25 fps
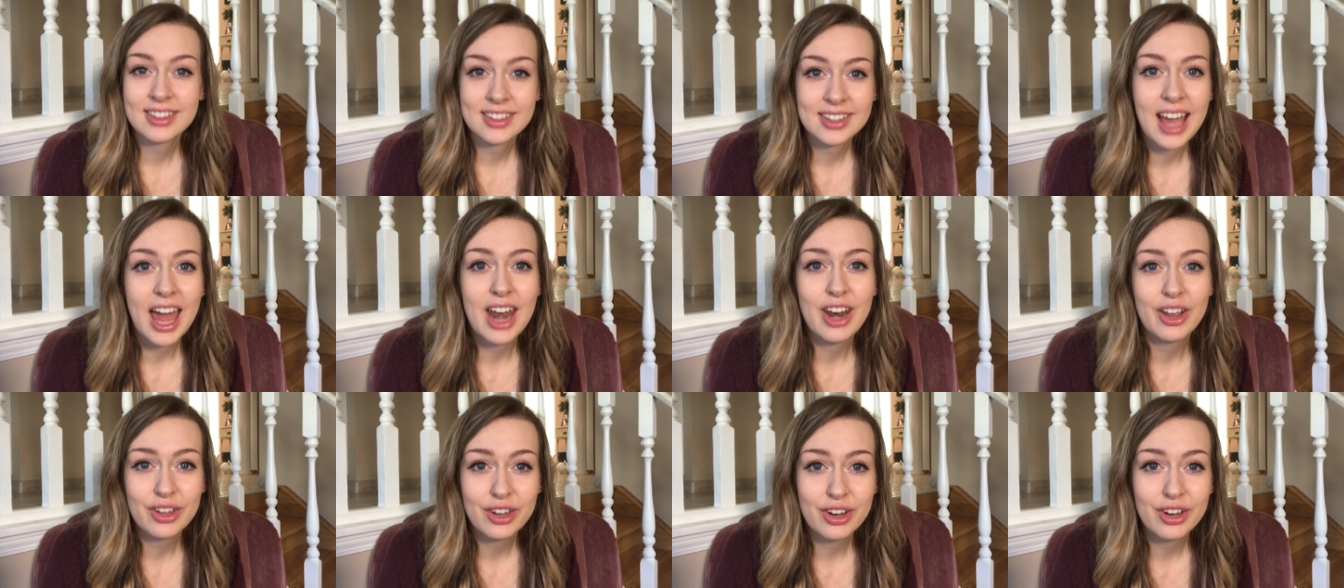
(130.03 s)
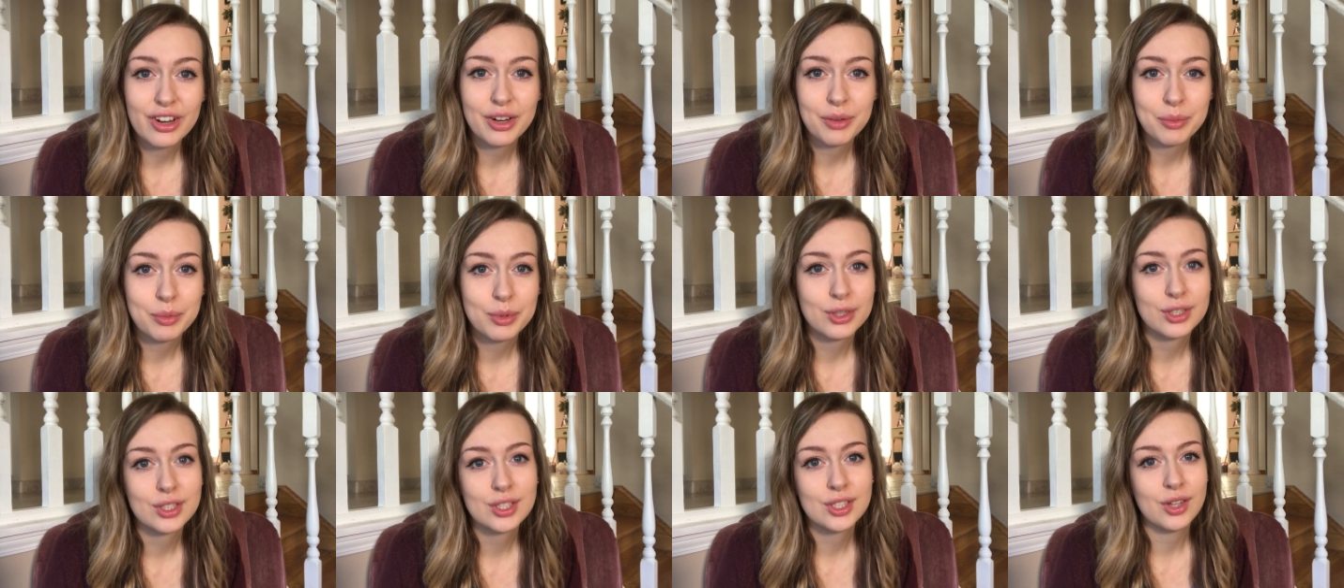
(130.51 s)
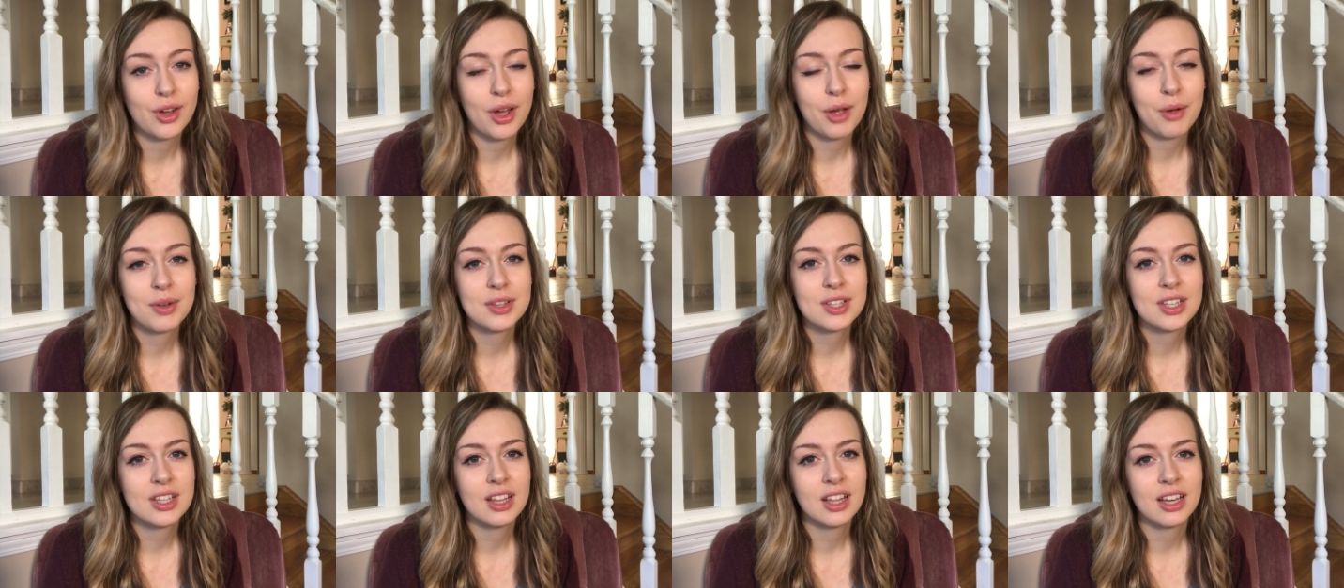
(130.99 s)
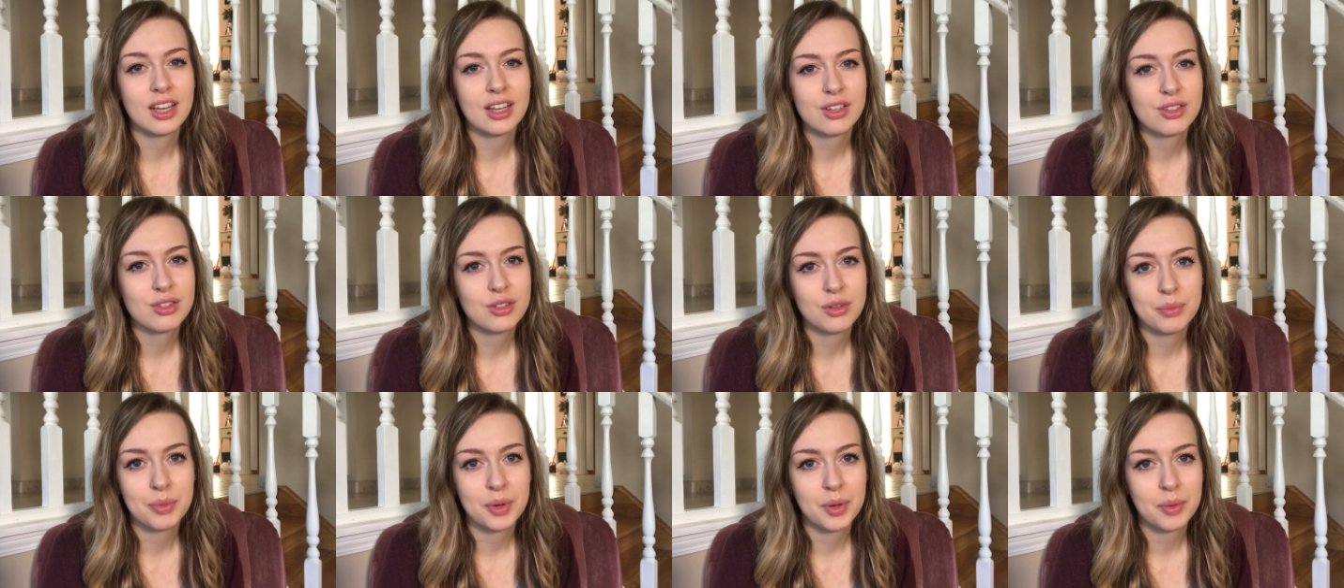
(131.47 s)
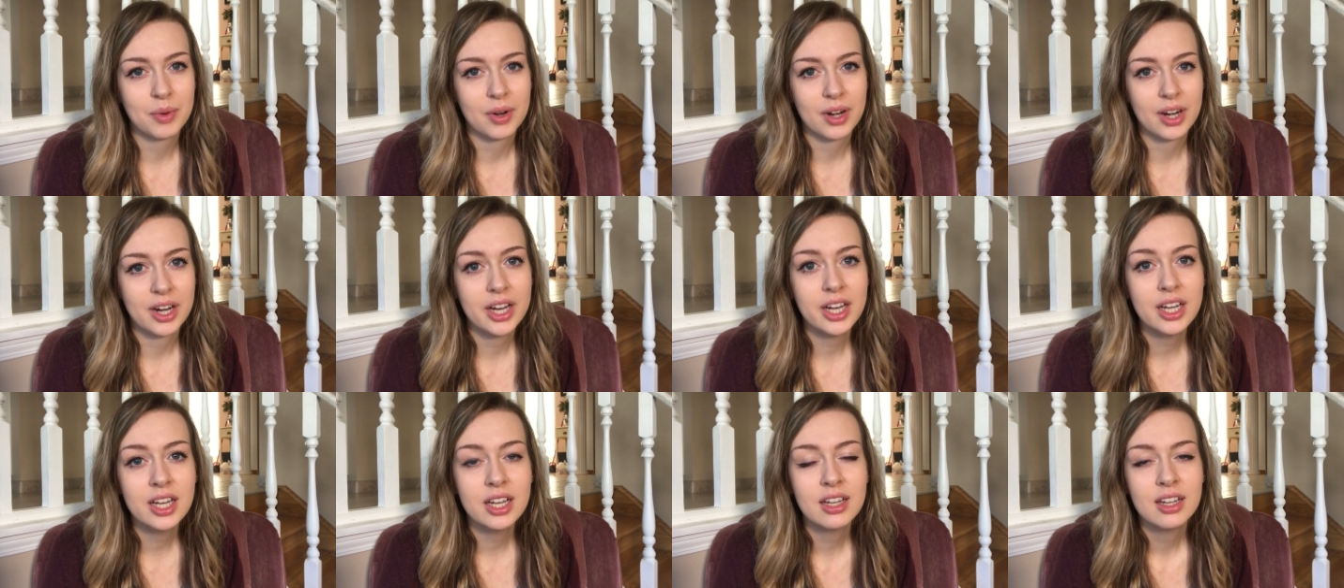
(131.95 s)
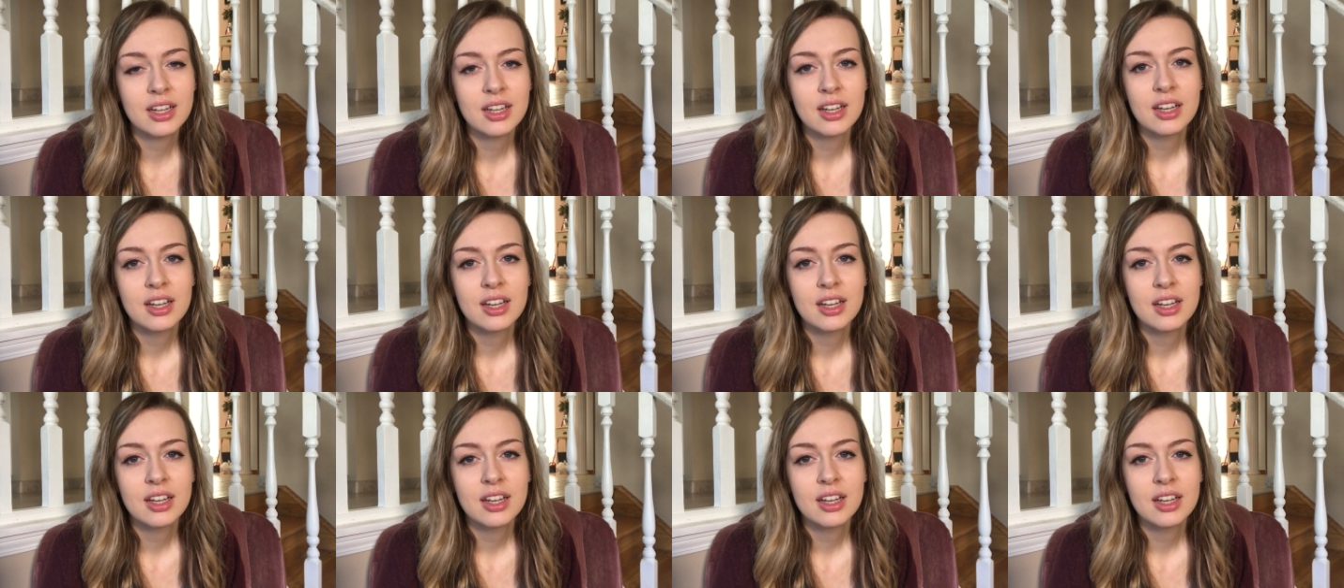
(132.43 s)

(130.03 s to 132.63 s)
kind of curable, so I wasn't like super worried.